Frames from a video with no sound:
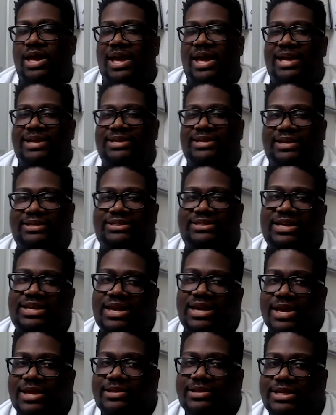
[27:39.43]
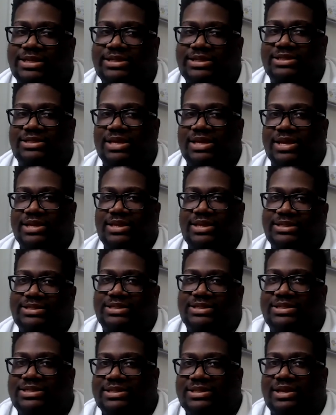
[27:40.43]
And see, this is
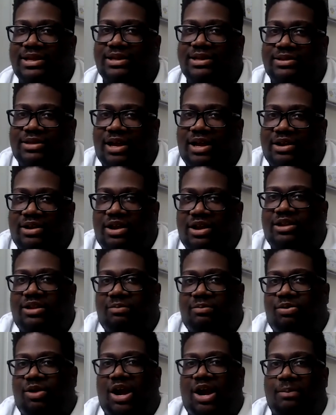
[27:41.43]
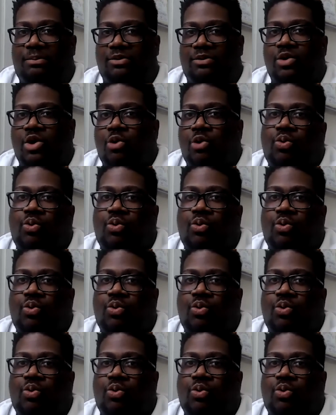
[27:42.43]
another problem.